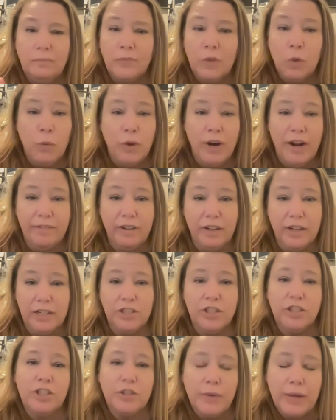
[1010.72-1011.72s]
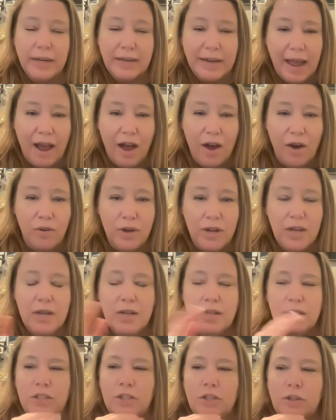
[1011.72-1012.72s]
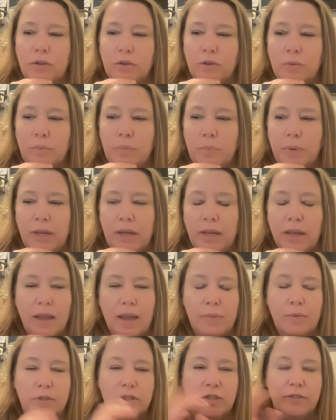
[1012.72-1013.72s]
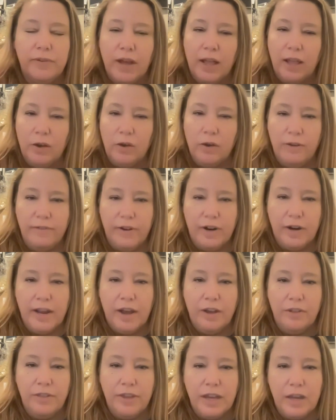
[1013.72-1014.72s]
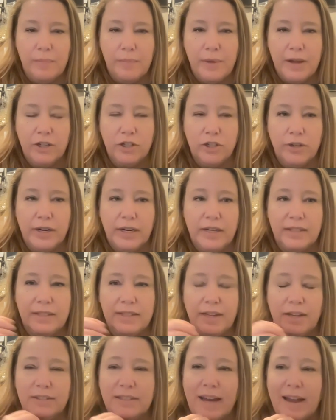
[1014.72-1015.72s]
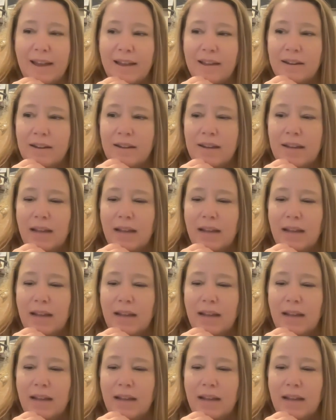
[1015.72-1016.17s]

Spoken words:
whatever it is you're doing now to being able to follow a very healthy Mediterranean style diet.